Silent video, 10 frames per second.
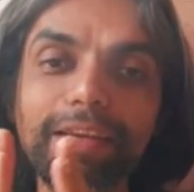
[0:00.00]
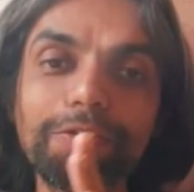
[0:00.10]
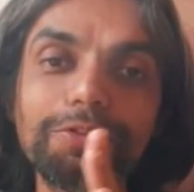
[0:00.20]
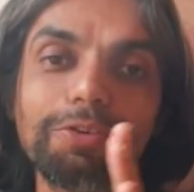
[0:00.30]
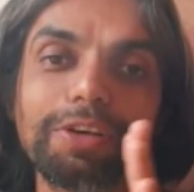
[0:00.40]

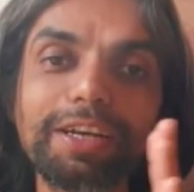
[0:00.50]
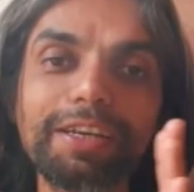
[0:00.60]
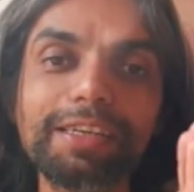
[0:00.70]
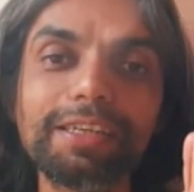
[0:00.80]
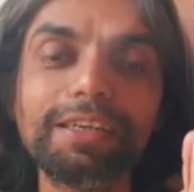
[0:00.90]
Einstein
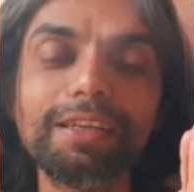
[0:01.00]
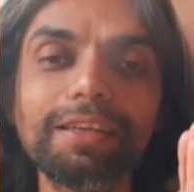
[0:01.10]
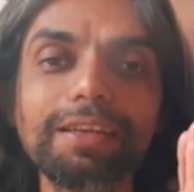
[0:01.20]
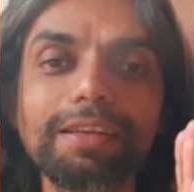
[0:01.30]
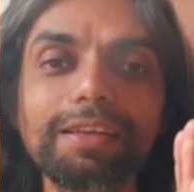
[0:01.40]
also got
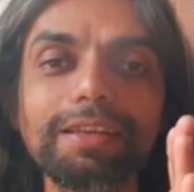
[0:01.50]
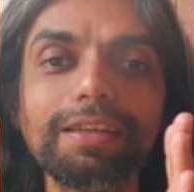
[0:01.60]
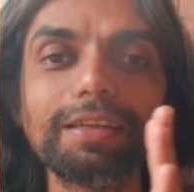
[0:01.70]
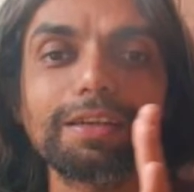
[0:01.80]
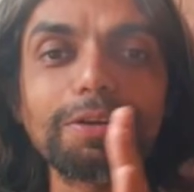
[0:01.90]
attracted,
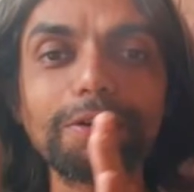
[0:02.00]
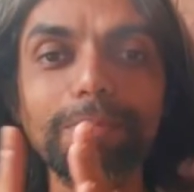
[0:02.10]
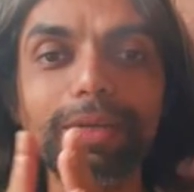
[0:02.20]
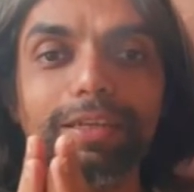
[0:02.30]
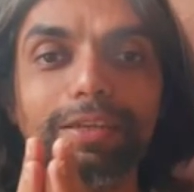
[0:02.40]

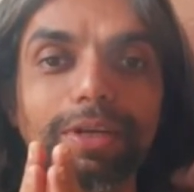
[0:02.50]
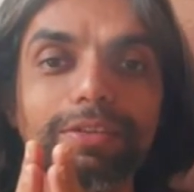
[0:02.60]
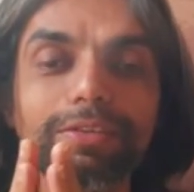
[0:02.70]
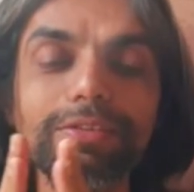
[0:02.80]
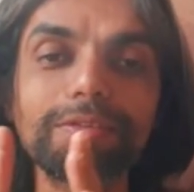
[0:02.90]
got
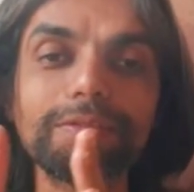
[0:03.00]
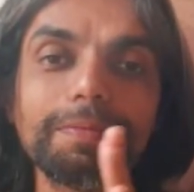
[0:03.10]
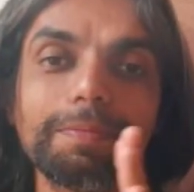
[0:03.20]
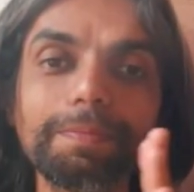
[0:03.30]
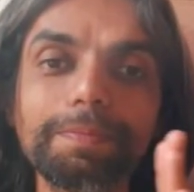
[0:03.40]
married twice.